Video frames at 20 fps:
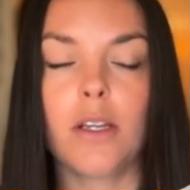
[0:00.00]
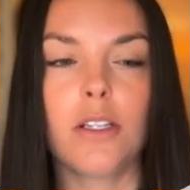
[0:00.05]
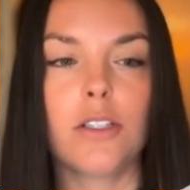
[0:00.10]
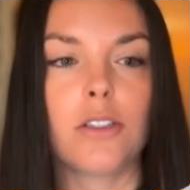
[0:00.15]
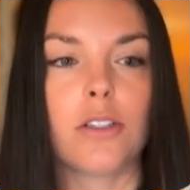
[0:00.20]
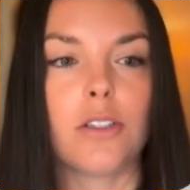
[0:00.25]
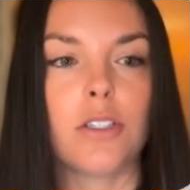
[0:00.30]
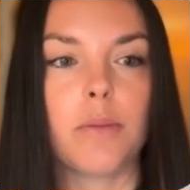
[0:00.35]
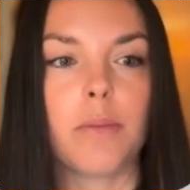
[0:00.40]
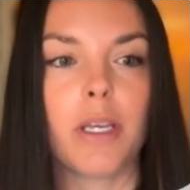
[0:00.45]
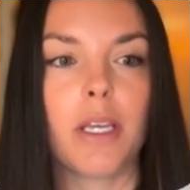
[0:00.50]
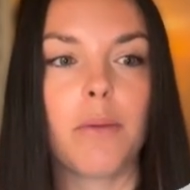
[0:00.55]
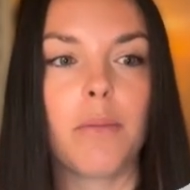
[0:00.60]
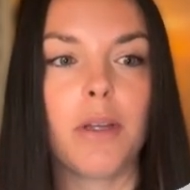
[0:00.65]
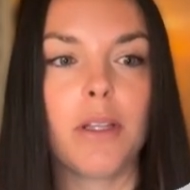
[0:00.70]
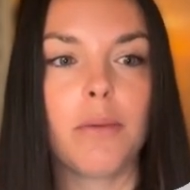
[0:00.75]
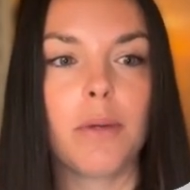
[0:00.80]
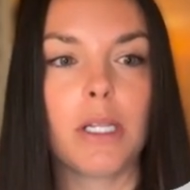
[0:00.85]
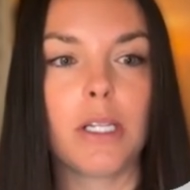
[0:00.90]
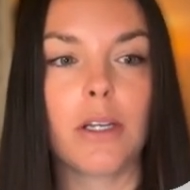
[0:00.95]
So to begin
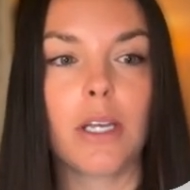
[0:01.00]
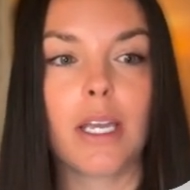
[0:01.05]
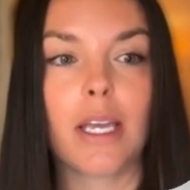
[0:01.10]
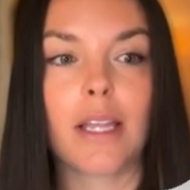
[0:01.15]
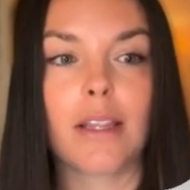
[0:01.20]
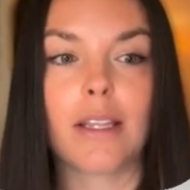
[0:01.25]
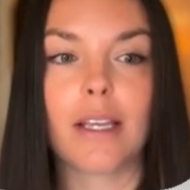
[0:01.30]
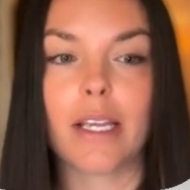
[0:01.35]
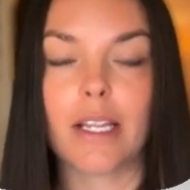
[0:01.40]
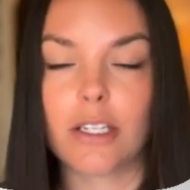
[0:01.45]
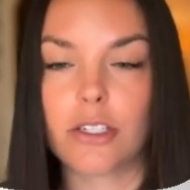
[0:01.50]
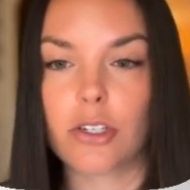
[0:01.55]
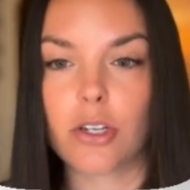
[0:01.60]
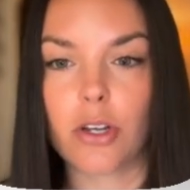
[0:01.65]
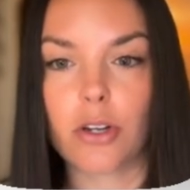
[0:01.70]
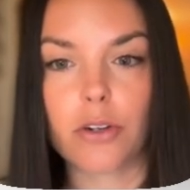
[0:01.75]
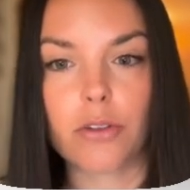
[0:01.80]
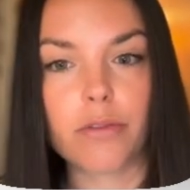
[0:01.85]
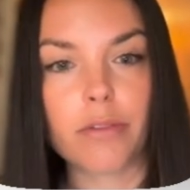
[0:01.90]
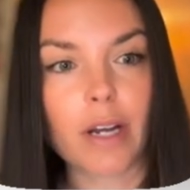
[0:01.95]
with, we're looking at the
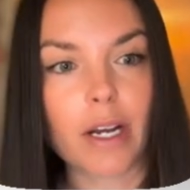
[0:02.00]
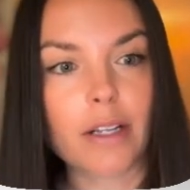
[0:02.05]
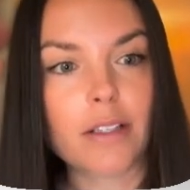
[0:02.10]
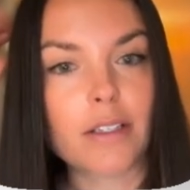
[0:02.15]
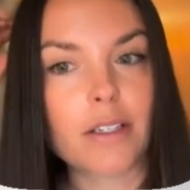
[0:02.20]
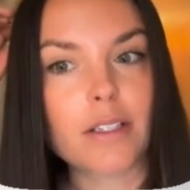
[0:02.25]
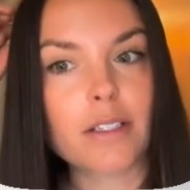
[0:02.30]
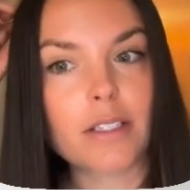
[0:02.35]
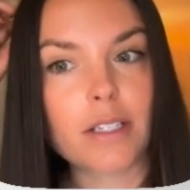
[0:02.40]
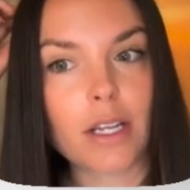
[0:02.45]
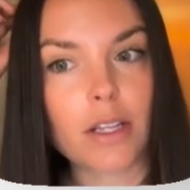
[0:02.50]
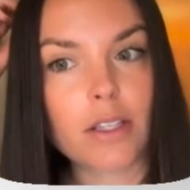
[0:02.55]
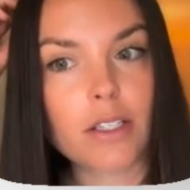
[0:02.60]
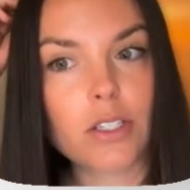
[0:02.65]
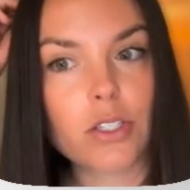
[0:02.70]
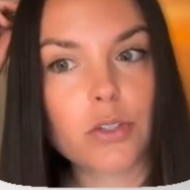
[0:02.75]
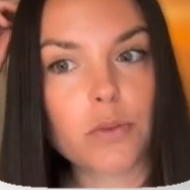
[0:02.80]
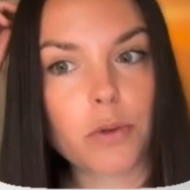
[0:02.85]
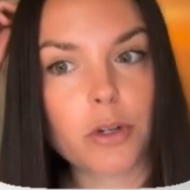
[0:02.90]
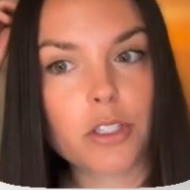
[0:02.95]
internal factors. Now,
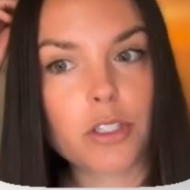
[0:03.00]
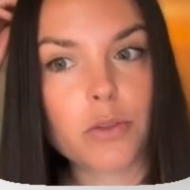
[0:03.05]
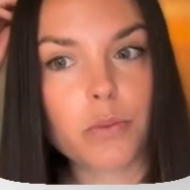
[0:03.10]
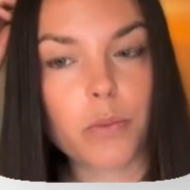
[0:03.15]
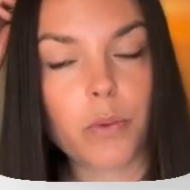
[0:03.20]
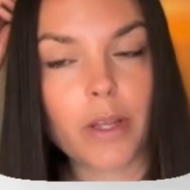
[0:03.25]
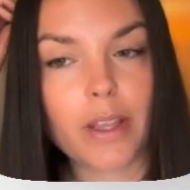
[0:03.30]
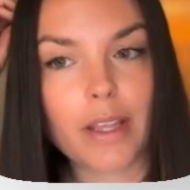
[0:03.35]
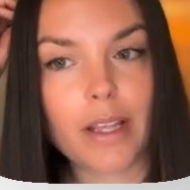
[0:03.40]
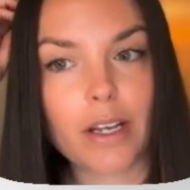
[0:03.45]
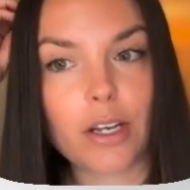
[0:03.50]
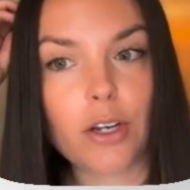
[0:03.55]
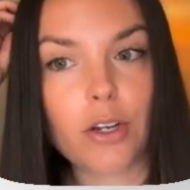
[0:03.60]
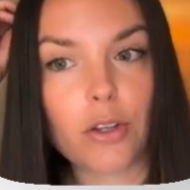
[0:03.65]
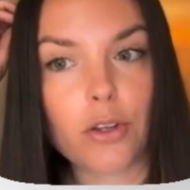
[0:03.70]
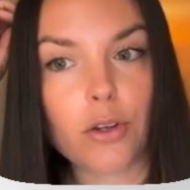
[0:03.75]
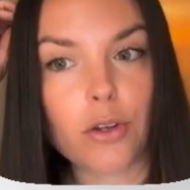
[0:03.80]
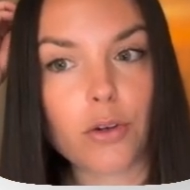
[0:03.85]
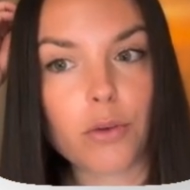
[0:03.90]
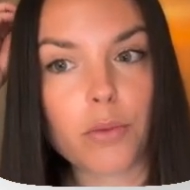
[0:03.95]
this is what's
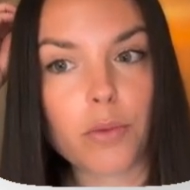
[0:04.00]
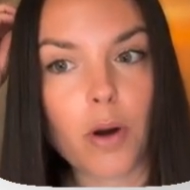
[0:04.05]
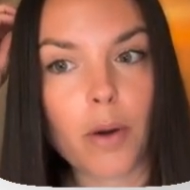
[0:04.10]
within you, what